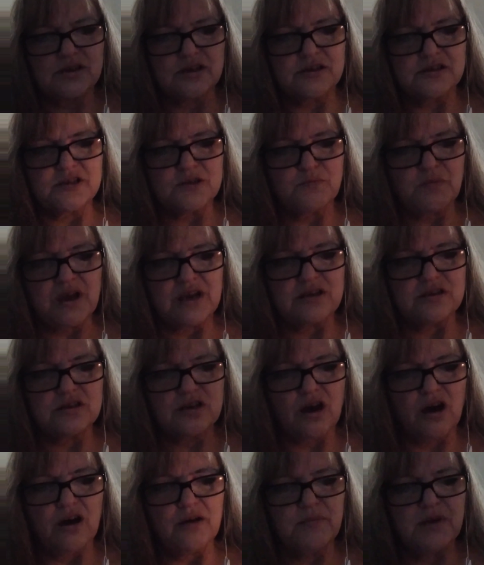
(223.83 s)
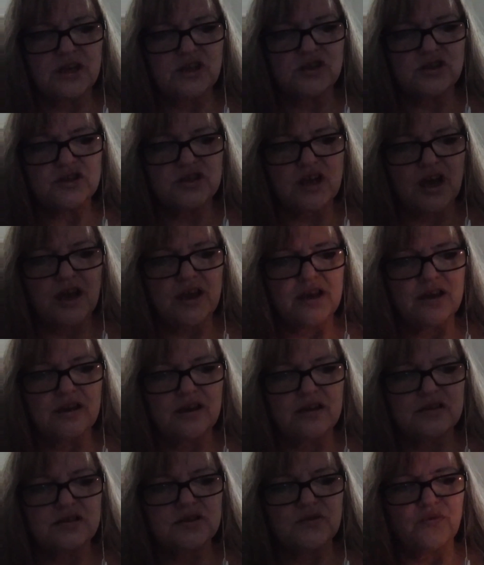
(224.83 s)
Spend time each day
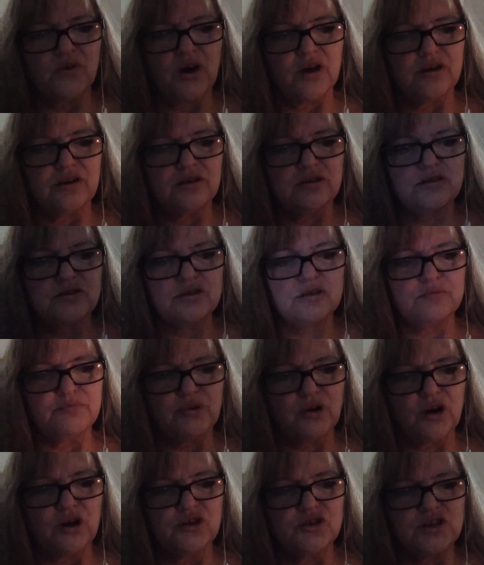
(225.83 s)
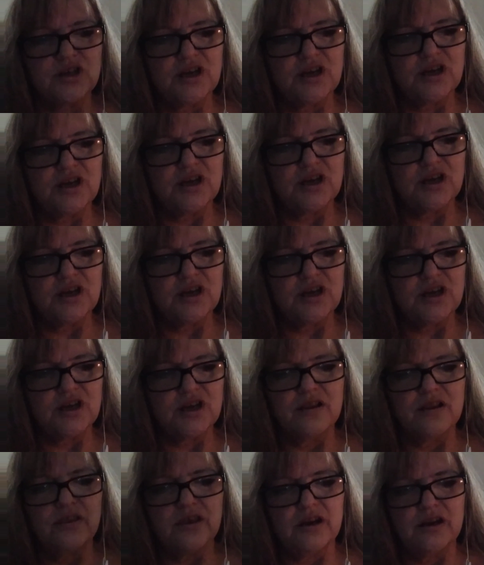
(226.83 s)
devoted to projects
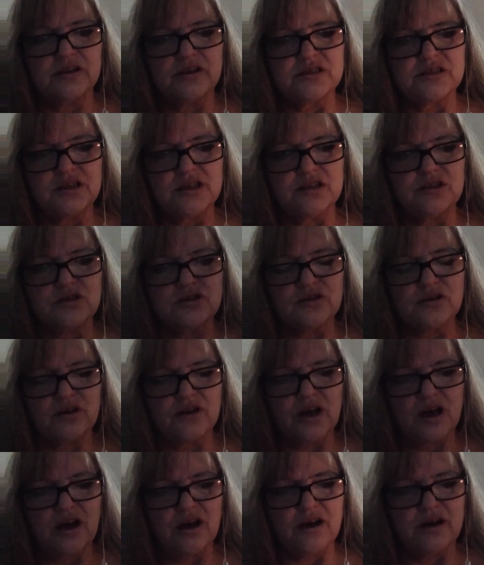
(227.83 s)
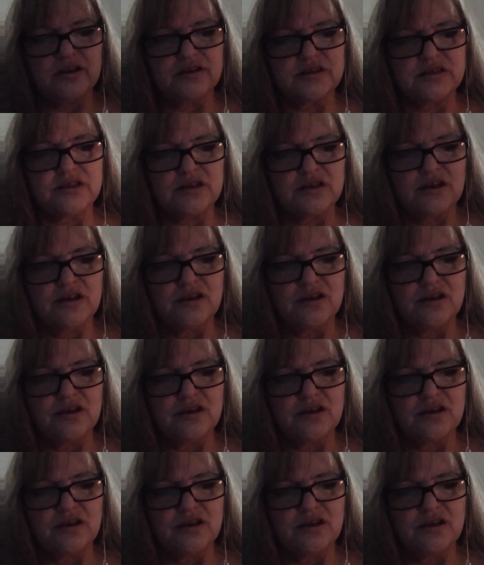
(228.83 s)
that are dear to your heart.